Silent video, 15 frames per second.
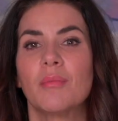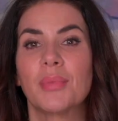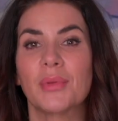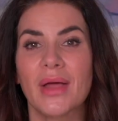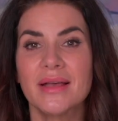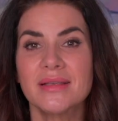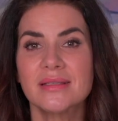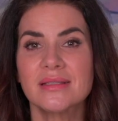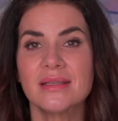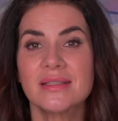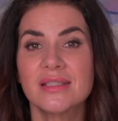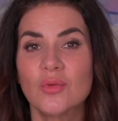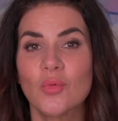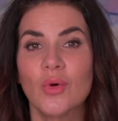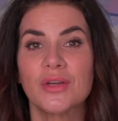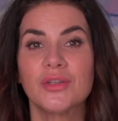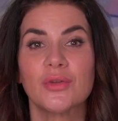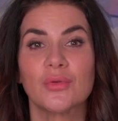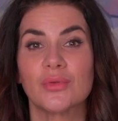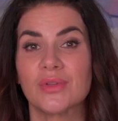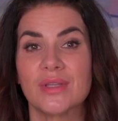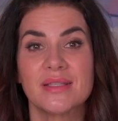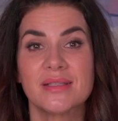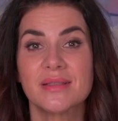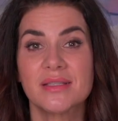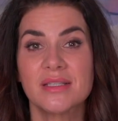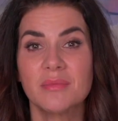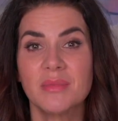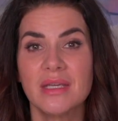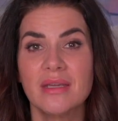"Blessed is the one who listens
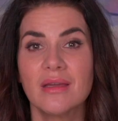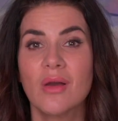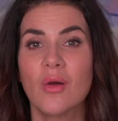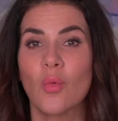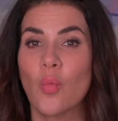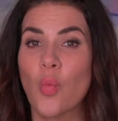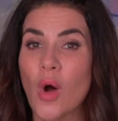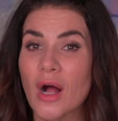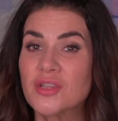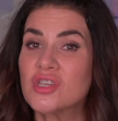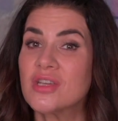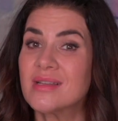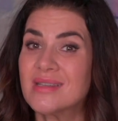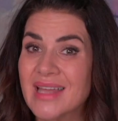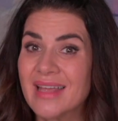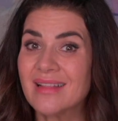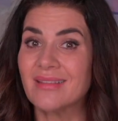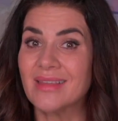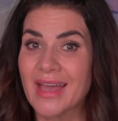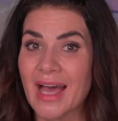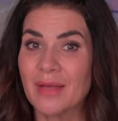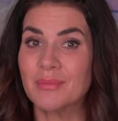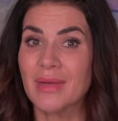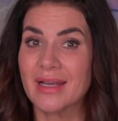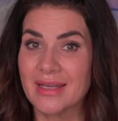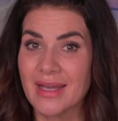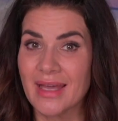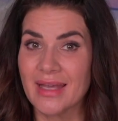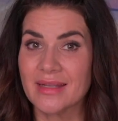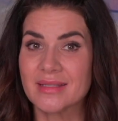to me, watching daily at my
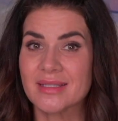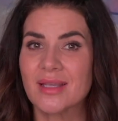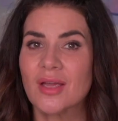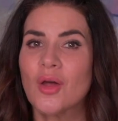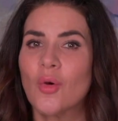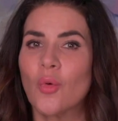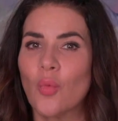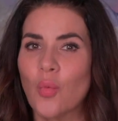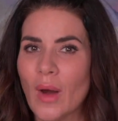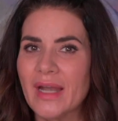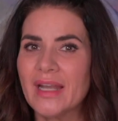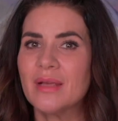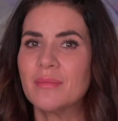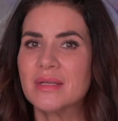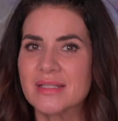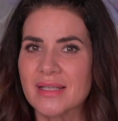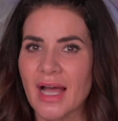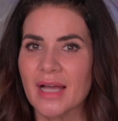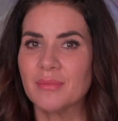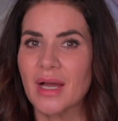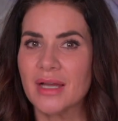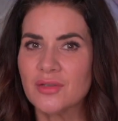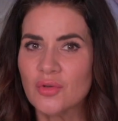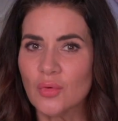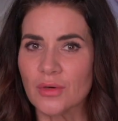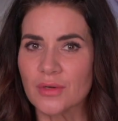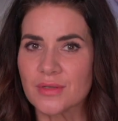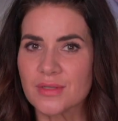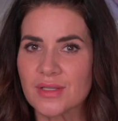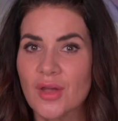gates, waiting beside my
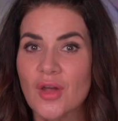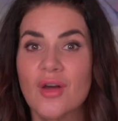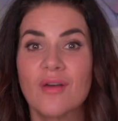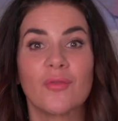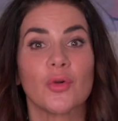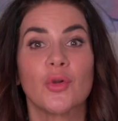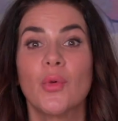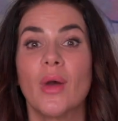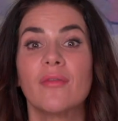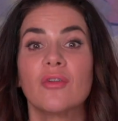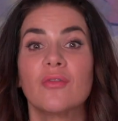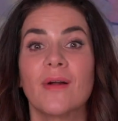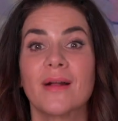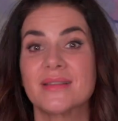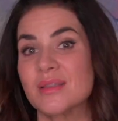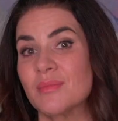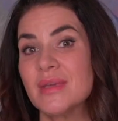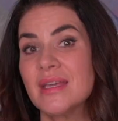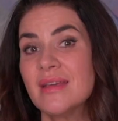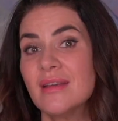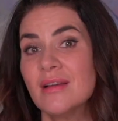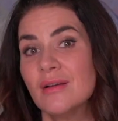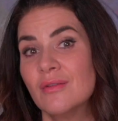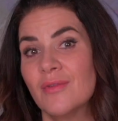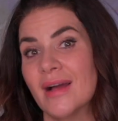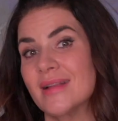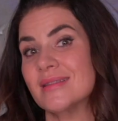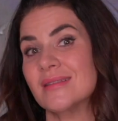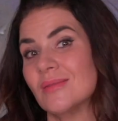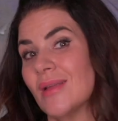doors. For whoever finds me
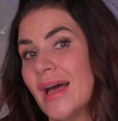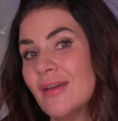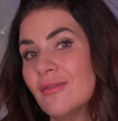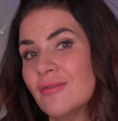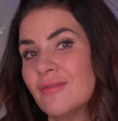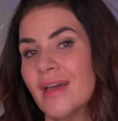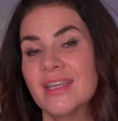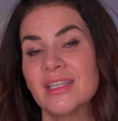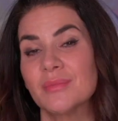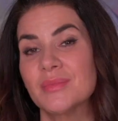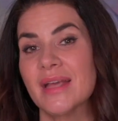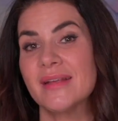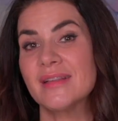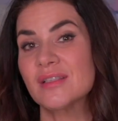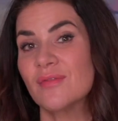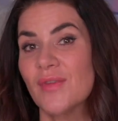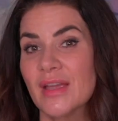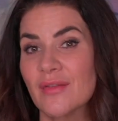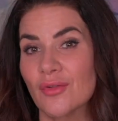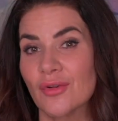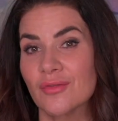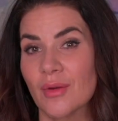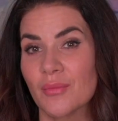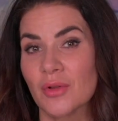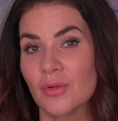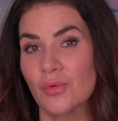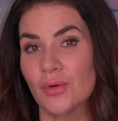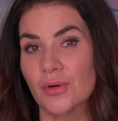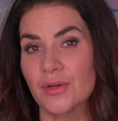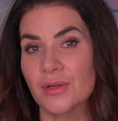finds life and obtains favor from the
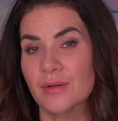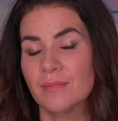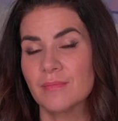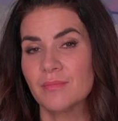Lord."